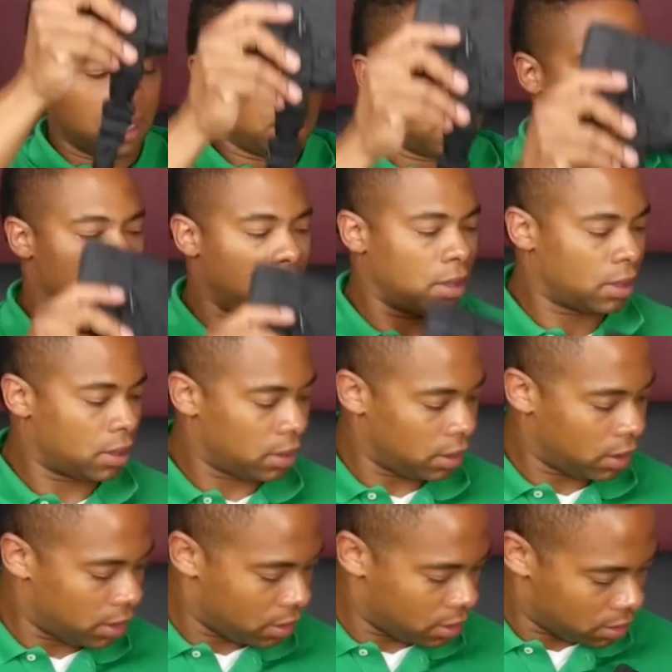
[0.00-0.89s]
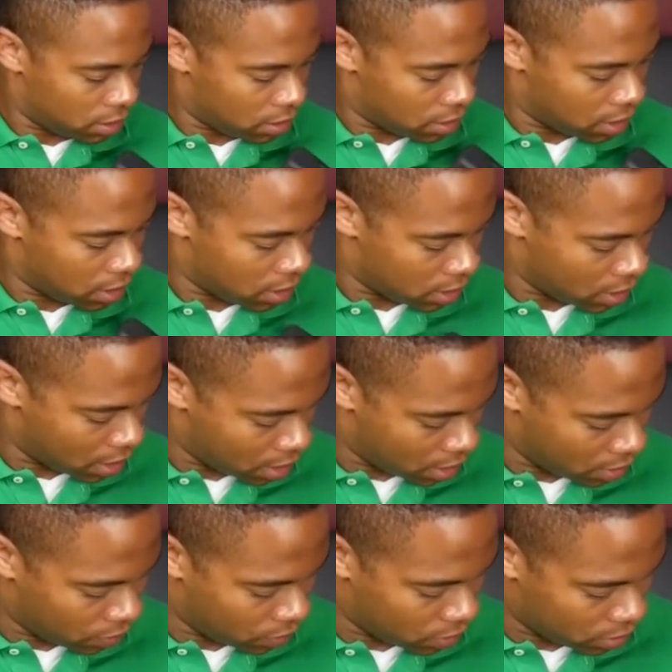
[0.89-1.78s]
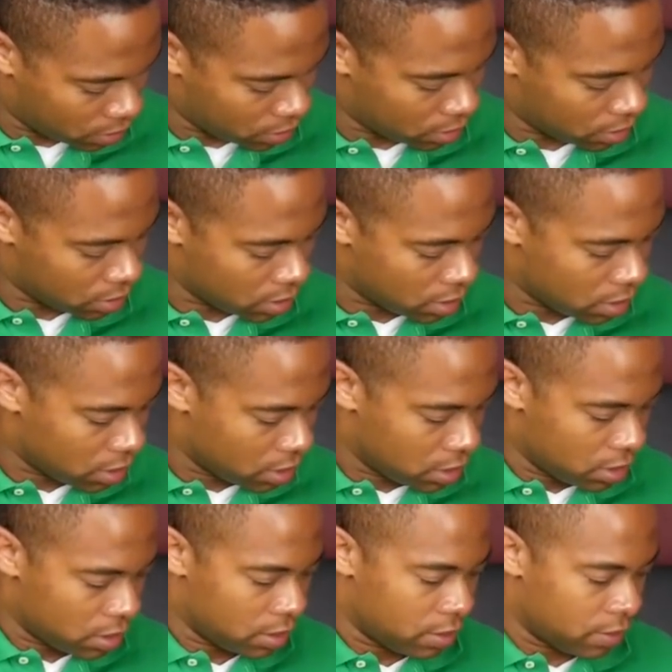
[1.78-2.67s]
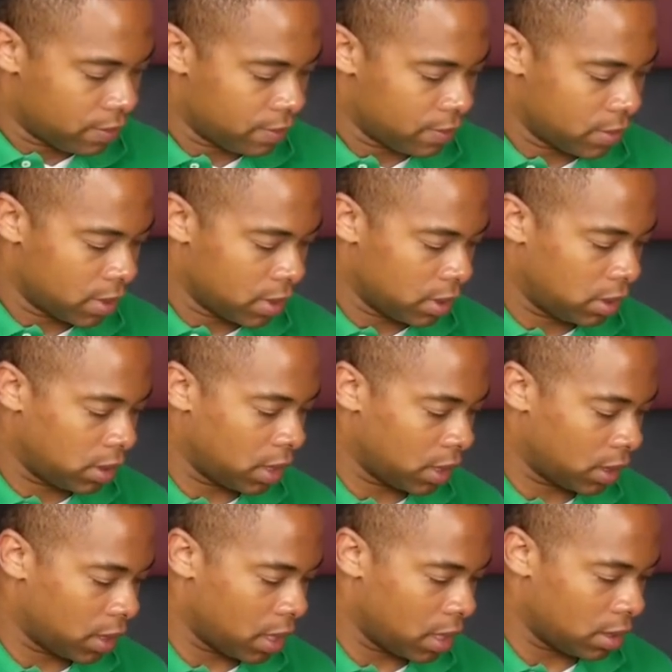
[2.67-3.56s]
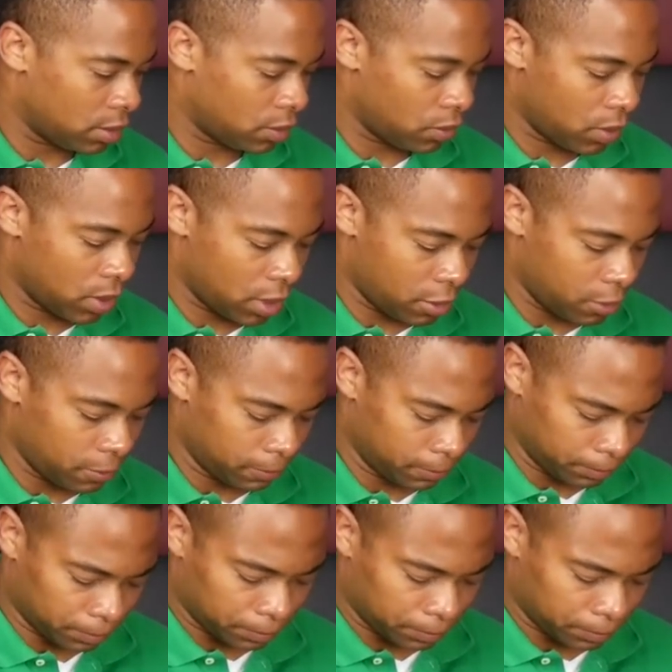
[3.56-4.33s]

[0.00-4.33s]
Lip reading: that is clear, and I will check that as well.